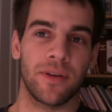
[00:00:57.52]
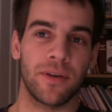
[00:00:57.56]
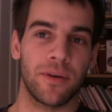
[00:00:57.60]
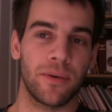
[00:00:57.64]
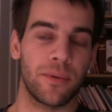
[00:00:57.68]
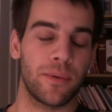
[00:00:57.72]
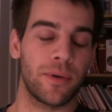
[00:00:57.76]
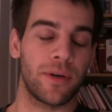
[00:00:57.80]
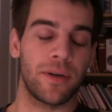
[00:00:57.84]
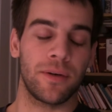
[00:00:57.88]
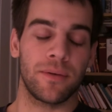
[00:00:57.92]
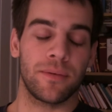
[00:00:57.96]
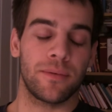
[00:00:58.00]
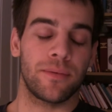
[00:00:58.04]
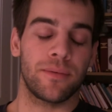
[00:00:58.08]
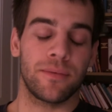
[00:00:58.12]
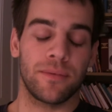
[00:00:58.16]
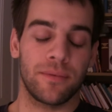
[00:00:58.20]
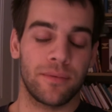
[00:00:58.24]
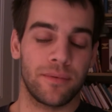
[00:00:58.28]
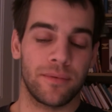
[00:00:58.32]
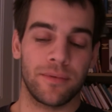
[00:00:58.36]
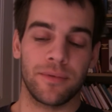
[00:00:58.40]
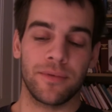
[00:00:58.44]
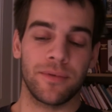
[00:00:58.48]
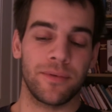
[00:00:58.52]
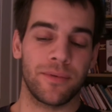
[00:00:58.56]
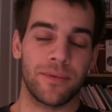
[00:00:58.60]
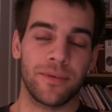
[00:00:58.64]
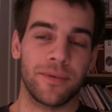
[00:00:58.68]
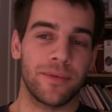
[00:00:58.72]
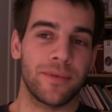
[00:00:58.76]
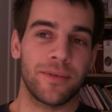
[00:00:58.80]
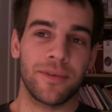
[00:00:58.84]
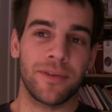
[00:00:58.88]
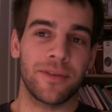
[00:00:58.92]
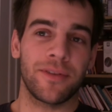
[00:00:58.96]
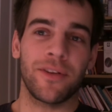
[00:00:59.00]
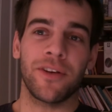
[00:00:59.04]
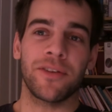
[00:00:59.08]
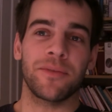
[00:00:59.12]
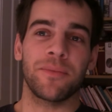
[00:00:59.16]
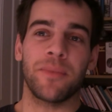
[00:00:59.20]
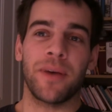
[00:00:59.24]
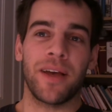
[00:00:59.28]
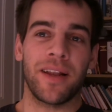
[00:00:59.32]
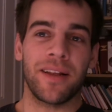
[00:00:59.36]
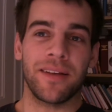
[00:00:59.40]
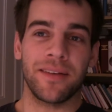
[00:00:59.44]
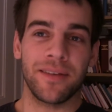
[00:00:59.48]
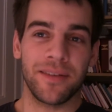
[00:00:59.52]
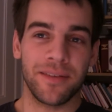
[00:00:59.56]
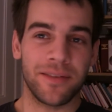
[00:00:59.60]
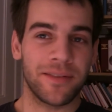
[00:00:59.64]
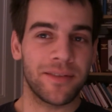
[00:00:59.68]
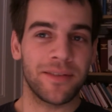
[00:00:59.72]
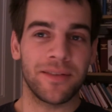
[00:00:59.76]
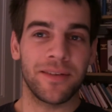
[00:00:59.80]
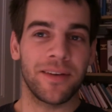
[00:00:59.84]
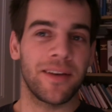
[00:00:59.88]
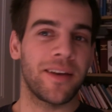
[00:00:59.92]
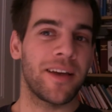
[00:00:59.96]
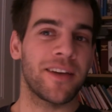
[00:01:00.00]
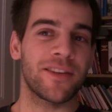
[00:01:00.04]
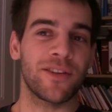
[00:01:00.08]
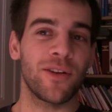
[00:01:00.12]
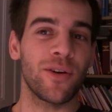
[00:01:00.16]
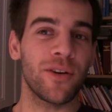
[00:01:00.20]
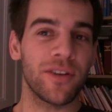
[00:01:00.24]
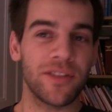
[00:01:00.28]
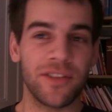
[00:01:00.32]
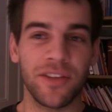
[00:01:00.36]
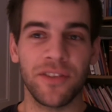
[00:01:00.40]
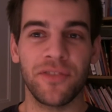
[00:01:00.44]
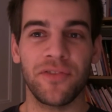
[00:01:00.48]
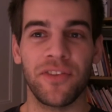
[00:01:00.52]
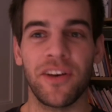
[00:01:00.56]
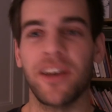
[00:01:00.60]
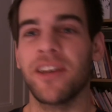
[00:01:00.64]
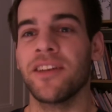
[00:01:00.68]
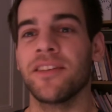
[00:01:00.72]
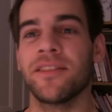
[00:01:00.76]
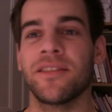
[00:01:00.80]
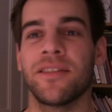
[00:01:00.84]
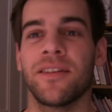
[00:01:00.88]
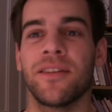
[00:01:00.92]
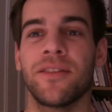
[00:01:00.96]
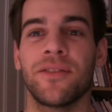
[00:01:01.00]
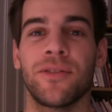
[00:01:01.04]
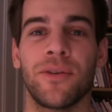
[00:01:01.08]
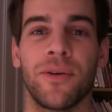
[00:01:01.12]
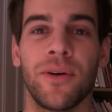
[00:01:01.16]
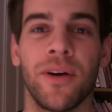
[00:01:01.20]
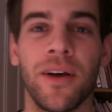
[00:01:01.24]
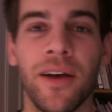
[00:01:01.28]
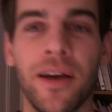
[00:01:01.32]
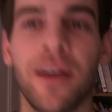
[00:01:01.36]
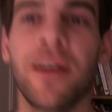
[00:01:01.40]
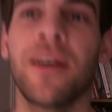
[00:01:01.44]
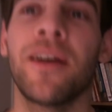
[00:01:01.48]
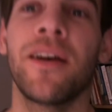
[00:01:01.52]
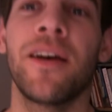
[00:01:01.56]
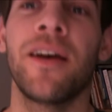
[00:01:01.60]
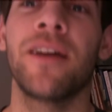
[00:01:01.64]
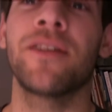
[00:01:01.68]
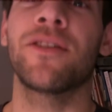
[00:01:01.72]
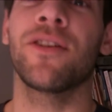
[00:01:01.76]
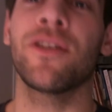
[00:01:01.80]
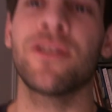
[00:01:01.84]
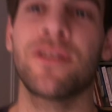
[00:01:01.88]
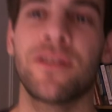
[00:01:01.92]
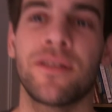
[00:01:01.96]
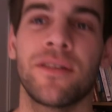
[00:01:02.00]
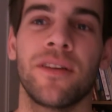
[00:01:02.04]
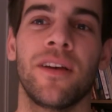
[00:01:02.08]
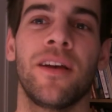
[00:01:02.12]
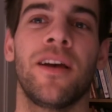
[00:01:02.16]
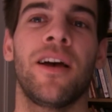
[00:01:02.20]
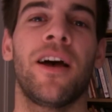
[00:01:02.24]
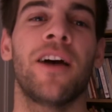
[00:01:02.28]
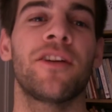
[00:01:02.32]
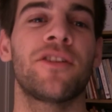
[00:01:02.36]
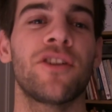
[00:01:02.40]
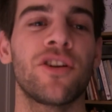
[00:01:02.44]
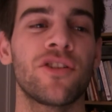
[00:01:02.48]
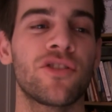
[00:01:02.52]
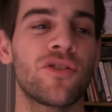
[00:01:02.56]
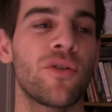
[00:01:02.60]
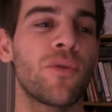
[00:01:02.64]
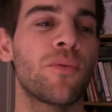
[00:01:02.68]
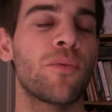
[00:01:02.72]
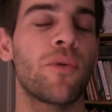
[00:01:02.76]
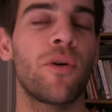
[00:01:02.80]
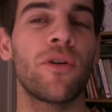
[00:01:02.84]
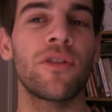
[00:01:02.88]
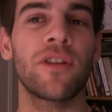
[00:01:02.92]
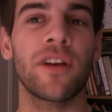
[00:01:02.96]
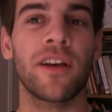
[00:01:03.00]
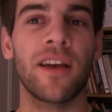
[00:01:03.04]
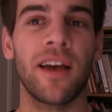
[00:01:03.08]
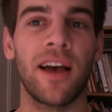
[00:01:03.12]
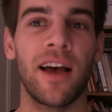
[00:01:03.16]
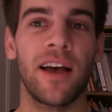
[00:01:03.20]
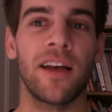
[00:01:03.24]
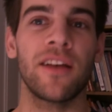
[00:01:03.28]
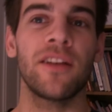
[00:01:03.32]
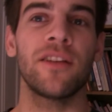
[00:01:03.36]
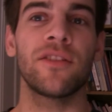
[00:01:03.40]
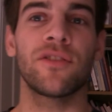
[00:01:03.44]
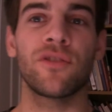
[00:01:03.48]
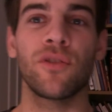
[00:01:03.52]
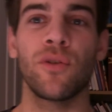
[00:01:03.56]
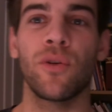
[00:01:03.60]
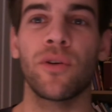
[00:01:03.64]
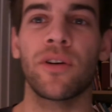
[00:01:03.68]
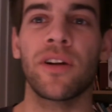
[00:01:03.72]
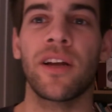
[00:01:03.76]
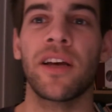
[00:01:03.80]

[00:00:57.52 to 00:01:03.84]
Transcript: well, it doesn't matter. It's as long as it's fast. So I just don't want the car to look